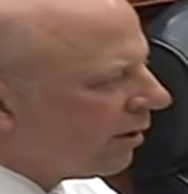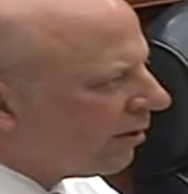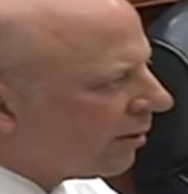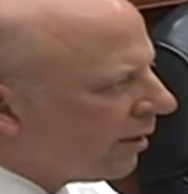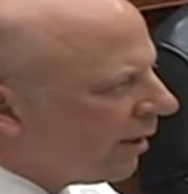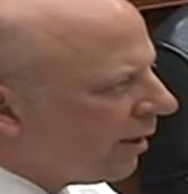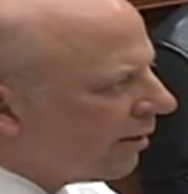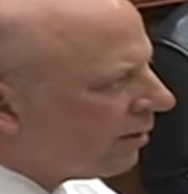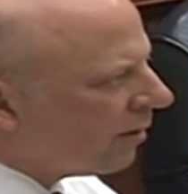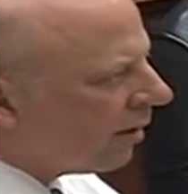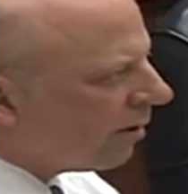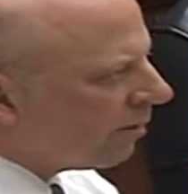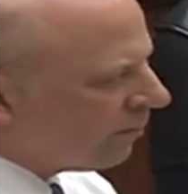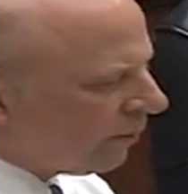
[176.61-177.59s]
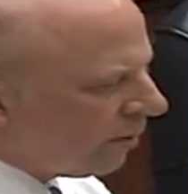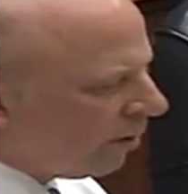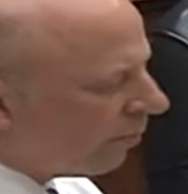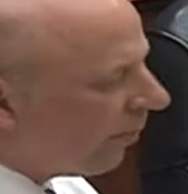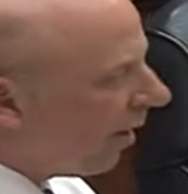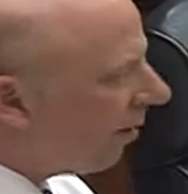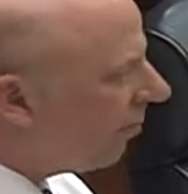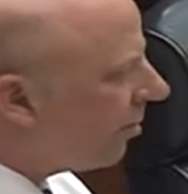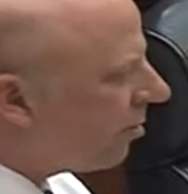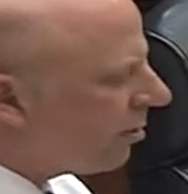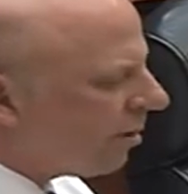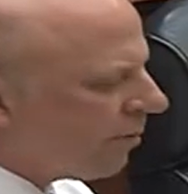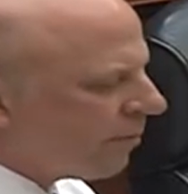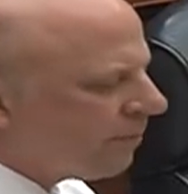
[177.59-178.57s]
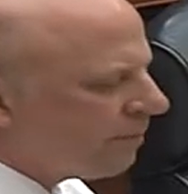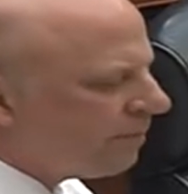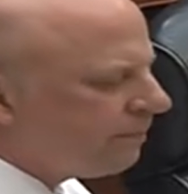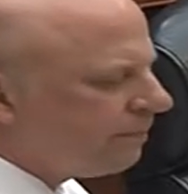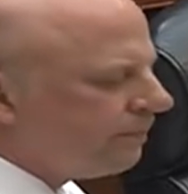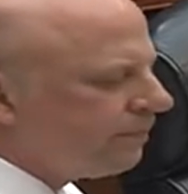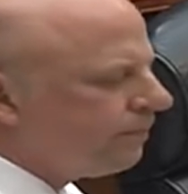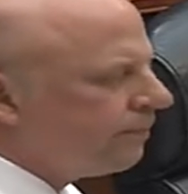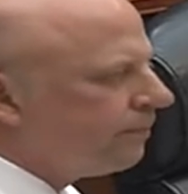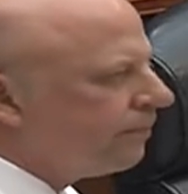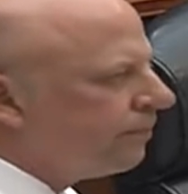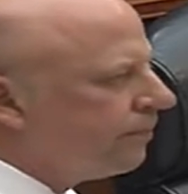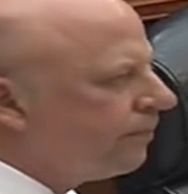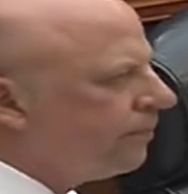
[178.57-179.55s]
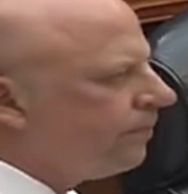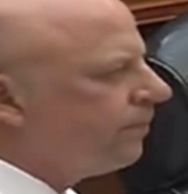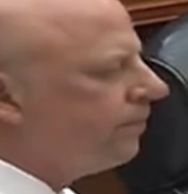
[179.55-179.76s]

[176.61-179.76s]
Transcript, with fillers: here today. And I yield back, Mr. Chairman. Mr. Carbajal.